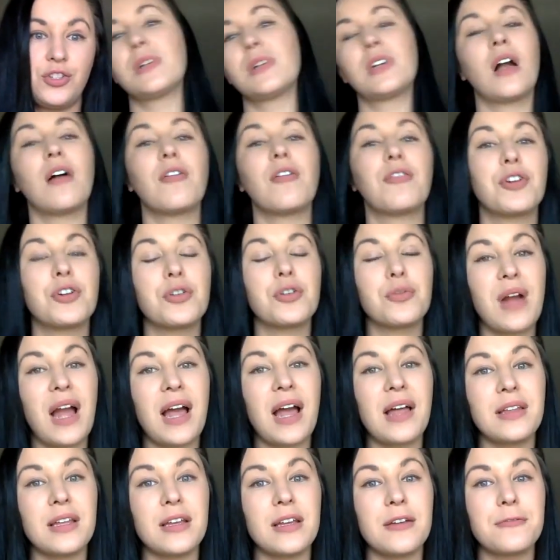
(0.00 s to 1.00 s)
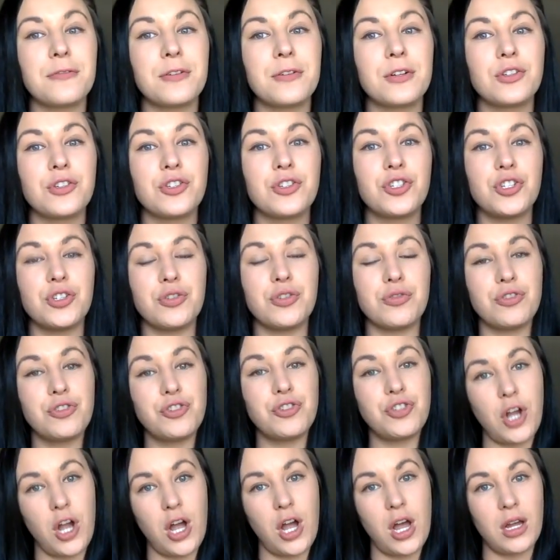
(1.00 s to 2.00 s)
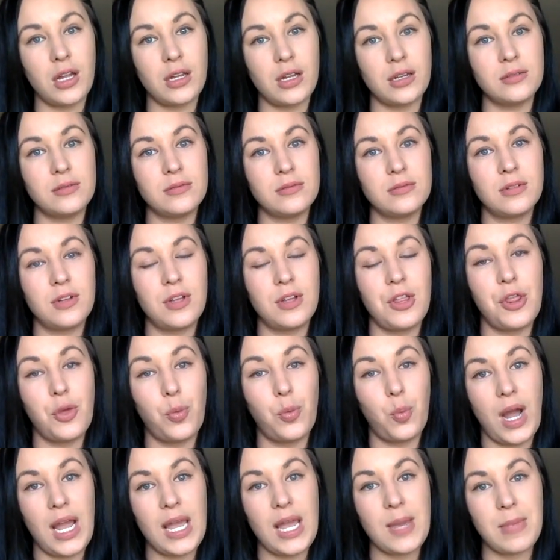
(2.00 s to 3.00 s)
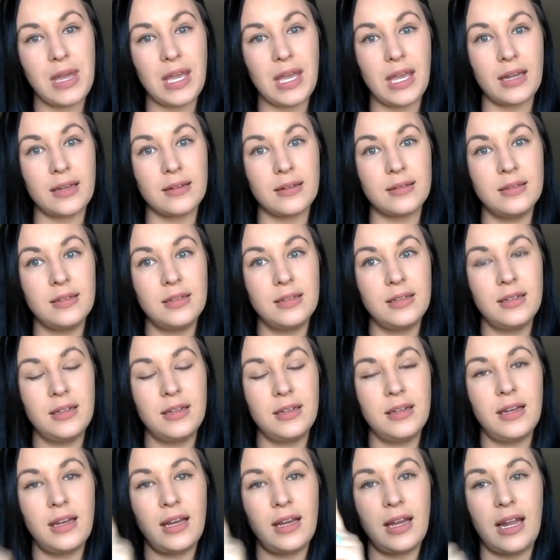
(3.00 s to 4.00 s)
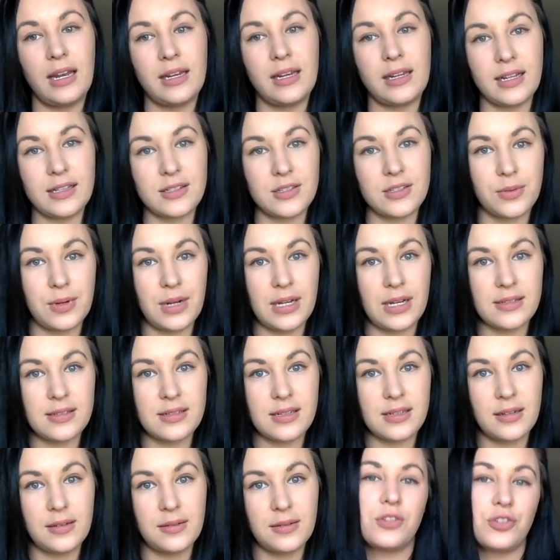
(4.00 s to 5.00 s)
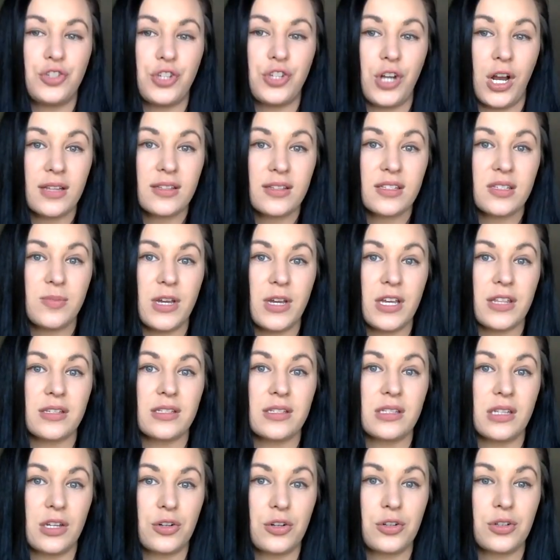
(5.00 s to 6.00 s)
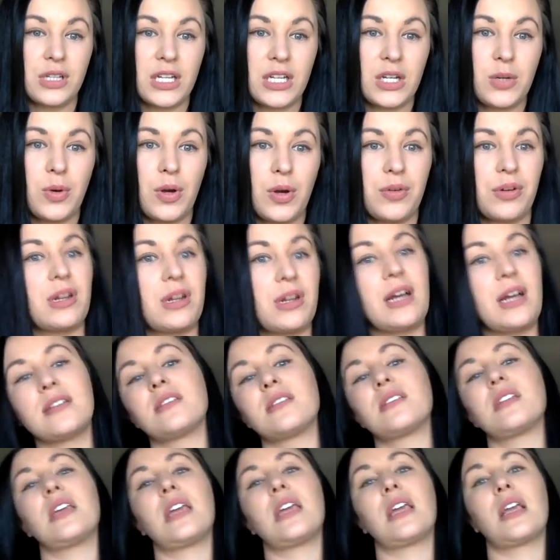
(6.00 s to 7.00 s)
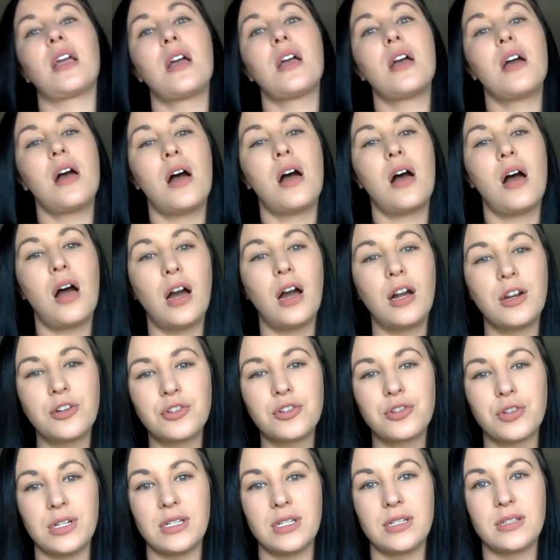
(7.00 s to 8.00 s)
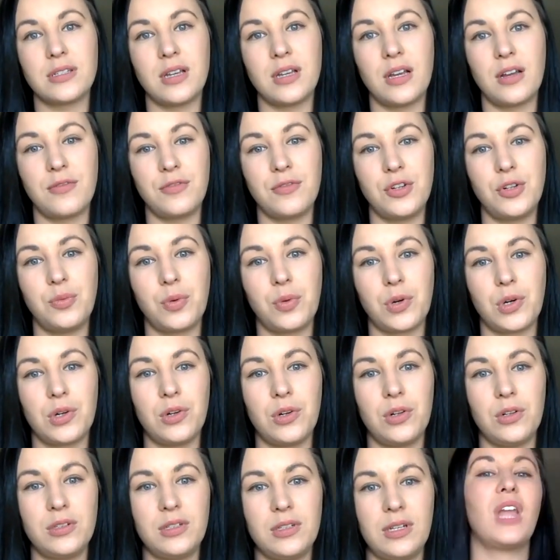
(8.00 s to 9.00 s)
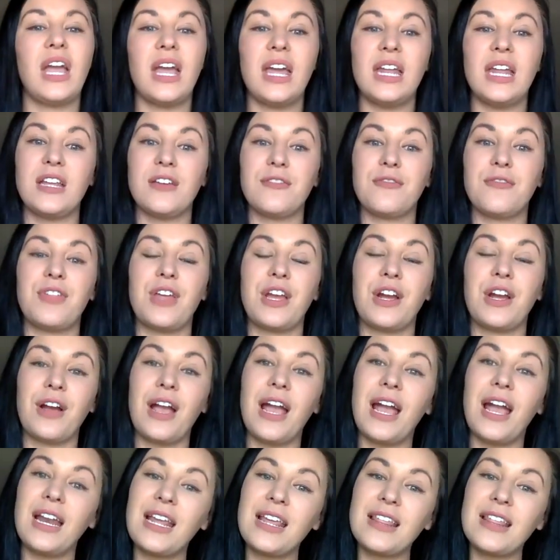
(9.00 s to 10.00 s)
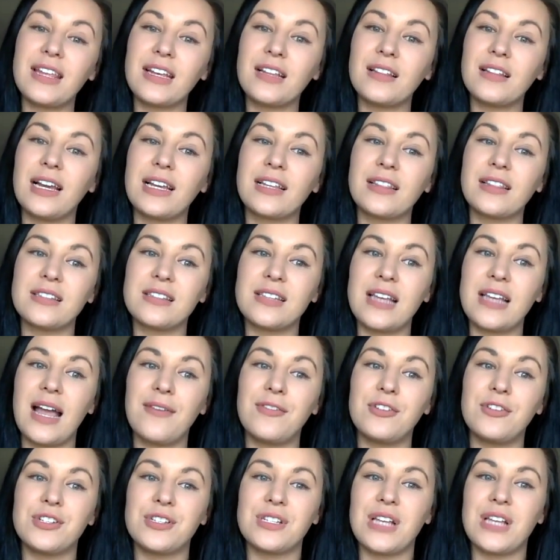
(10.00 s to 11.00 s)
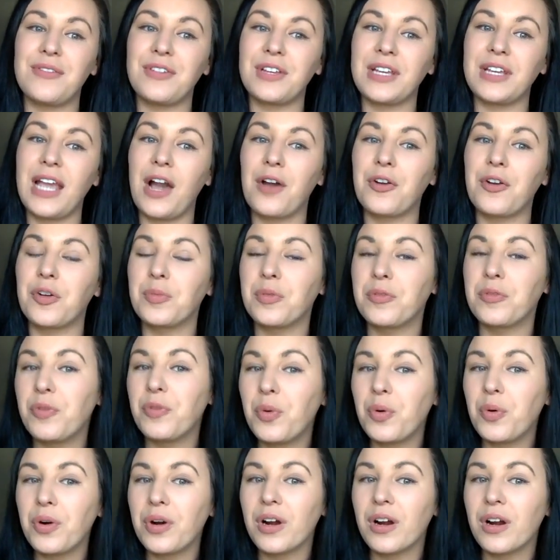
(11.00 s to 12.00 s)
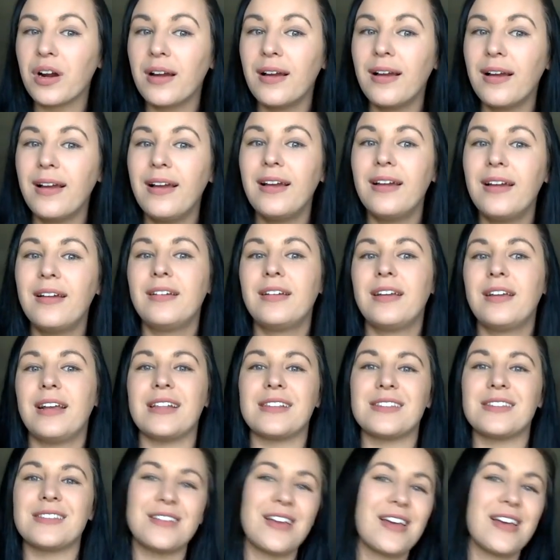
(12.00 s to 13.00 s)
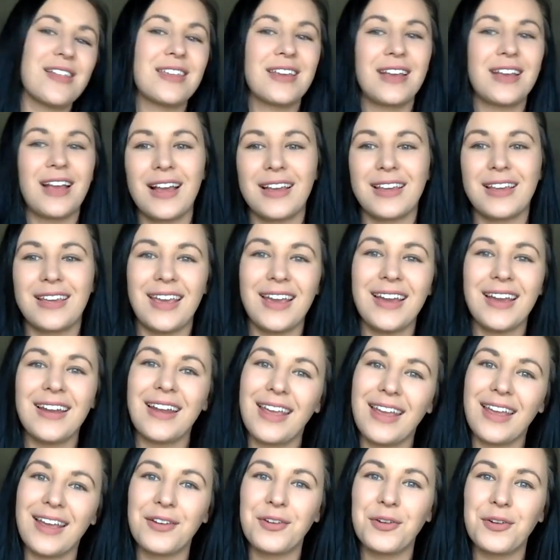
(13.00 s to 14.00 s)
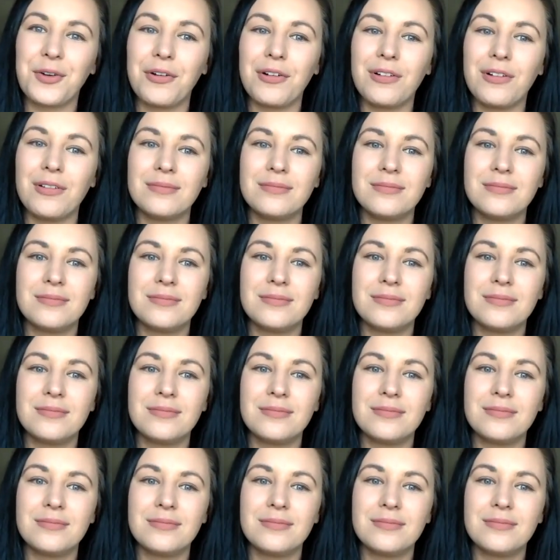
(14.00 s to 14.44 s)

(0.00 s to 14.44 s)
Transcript: Governor Ratcliffe shoots John, the white man, and gets arrested. John Smith is literally quoted as seeing hundreds of New World, and if they're anything like the savages I've encountered before, it's nothing I can't handle.